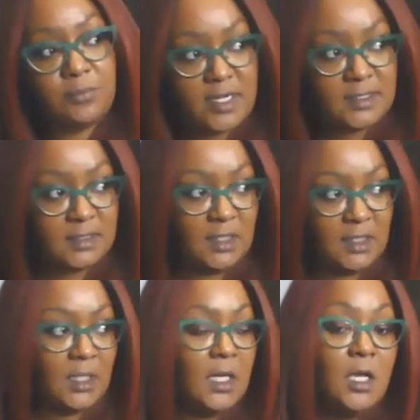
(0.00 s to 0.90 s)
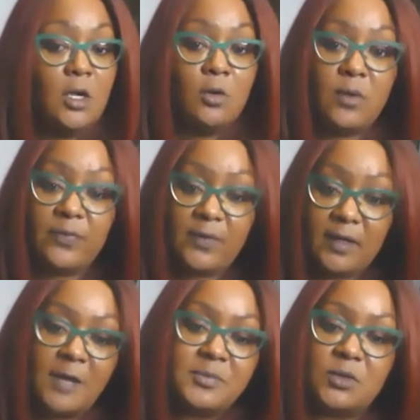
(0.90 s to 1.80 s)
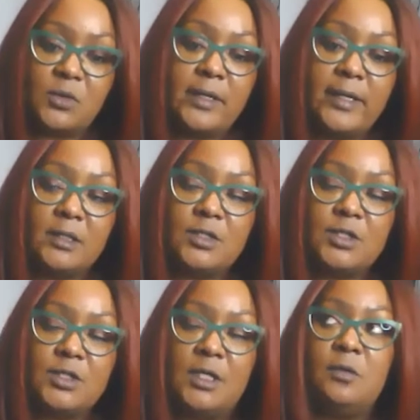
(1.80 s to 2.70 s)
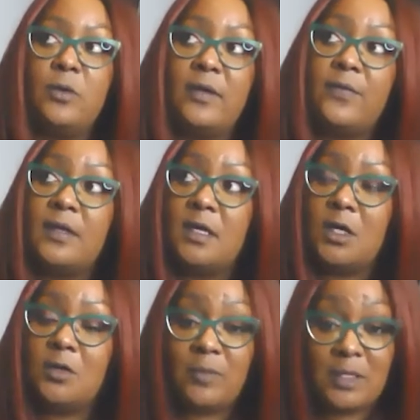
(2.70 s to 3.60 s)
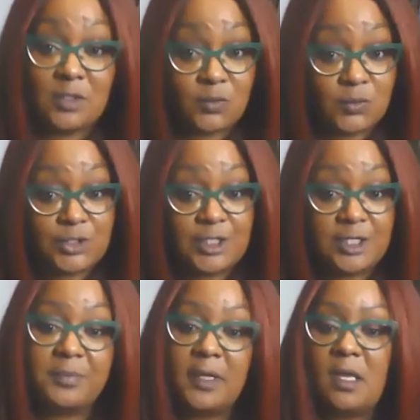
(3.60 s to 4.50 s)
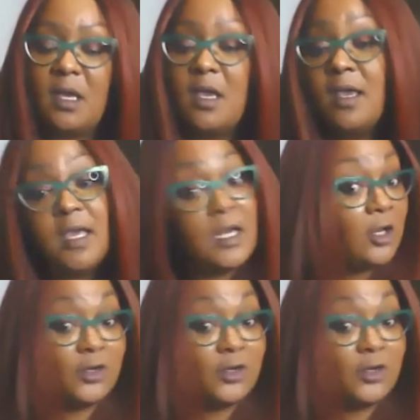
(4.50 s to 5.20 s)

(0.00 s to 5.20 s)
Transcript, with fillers: prizing with the capsule mm-hmm. collection with a year of mentorship, like and